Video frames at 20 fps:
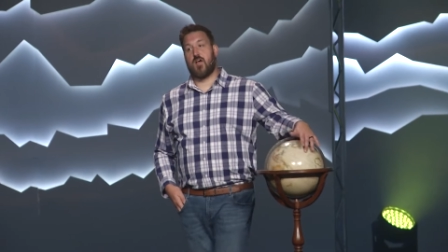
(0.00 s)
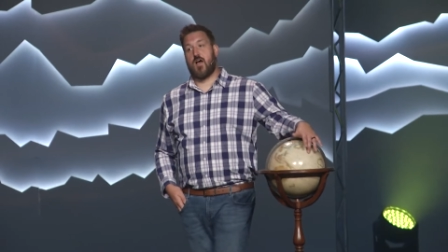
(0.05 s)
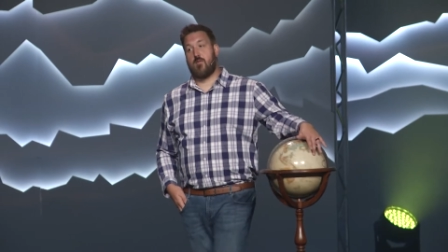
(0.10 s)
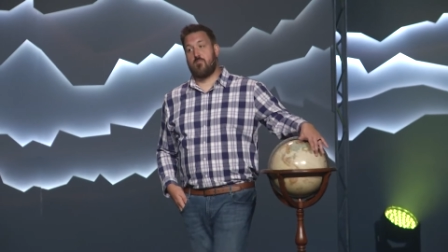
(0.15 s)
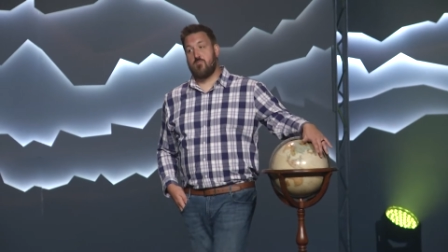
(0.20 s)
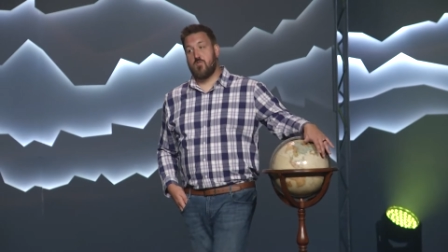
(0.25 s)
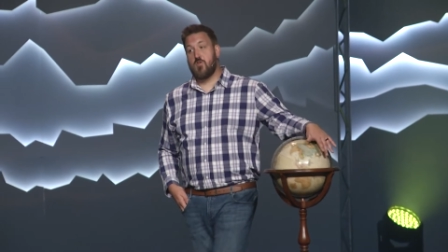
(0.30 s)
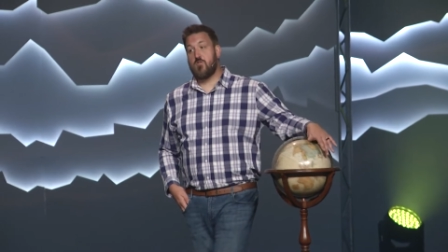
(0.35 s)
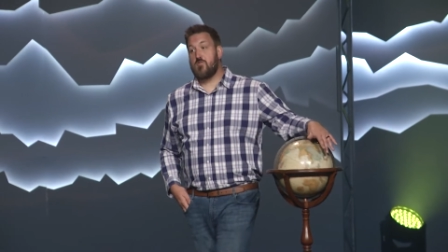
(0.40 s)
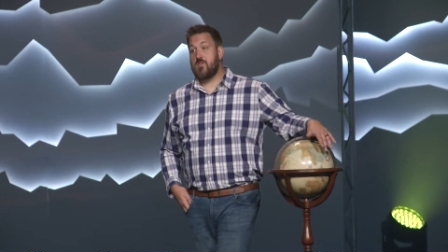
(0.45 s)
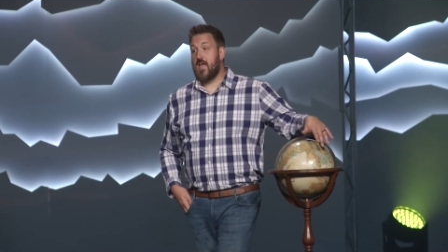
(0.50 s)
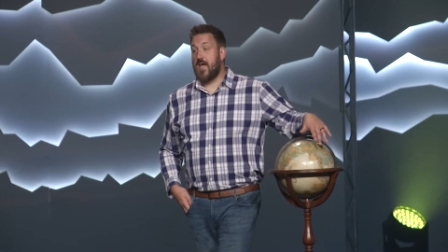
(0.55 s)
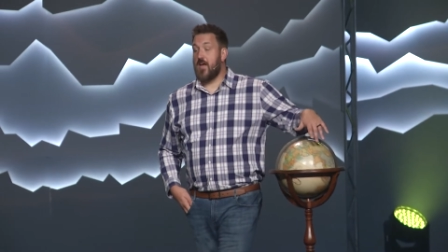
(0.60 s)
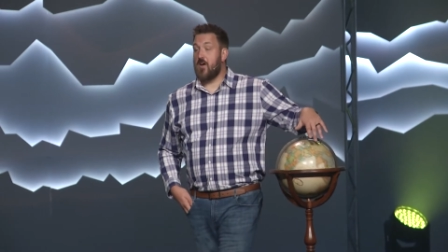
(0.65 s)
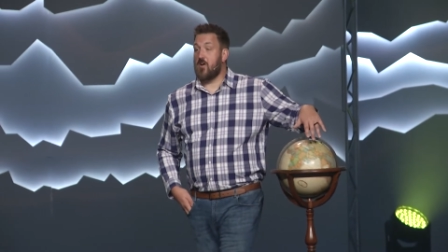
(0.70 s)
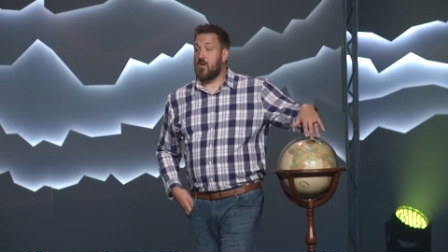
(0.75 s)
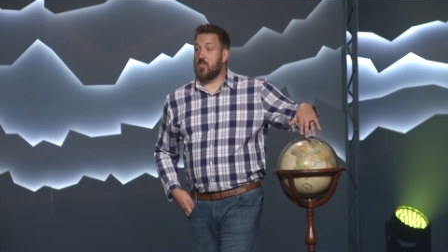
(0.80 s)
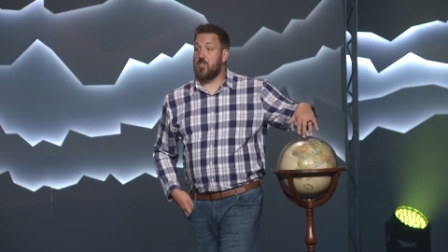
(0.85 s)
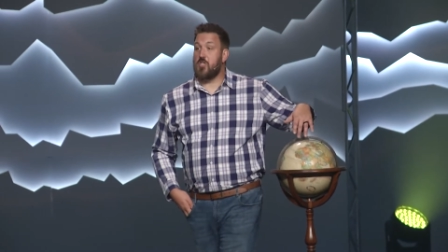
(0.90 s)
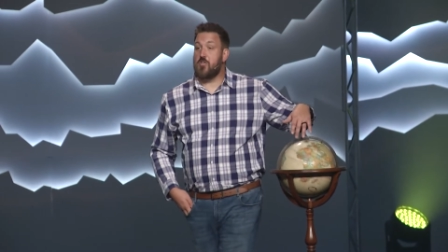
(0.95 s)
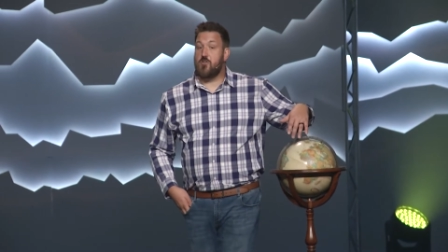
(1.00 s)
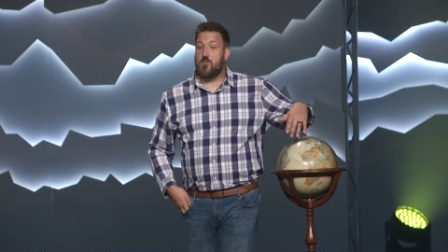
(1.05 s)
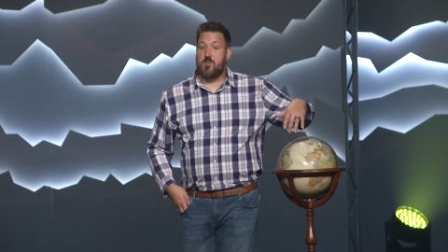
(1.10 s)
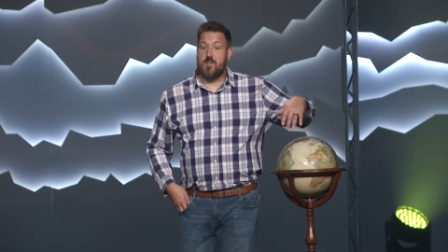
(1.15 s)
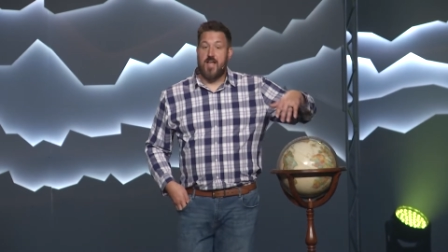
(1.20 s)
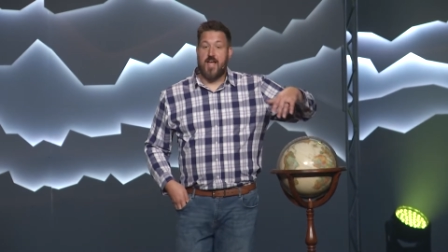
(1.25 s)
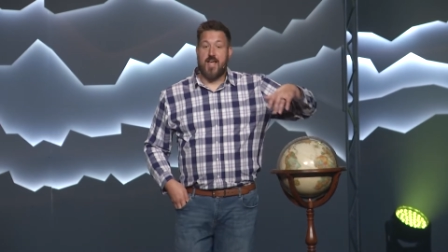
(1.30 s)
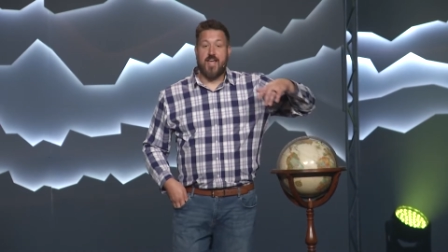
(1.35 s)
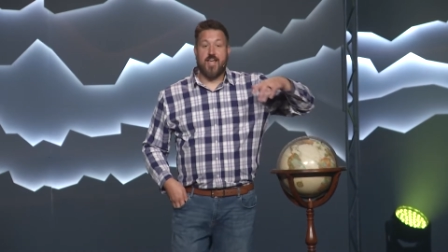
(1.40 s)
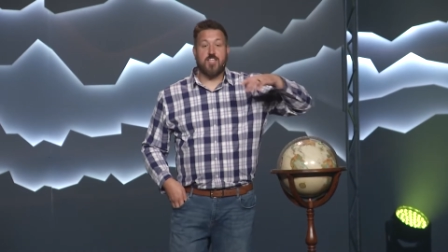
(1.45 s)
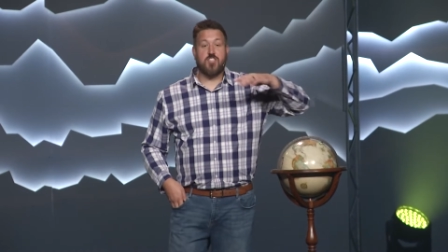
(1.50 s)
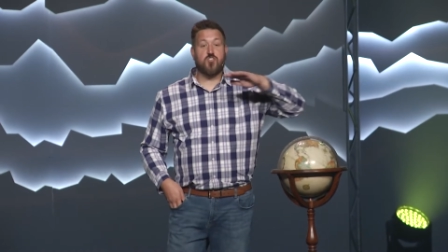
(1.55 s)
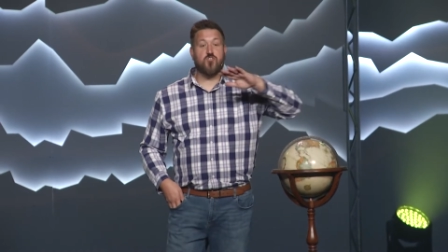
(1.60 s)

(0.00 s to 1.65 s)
a moon day or a lunar day is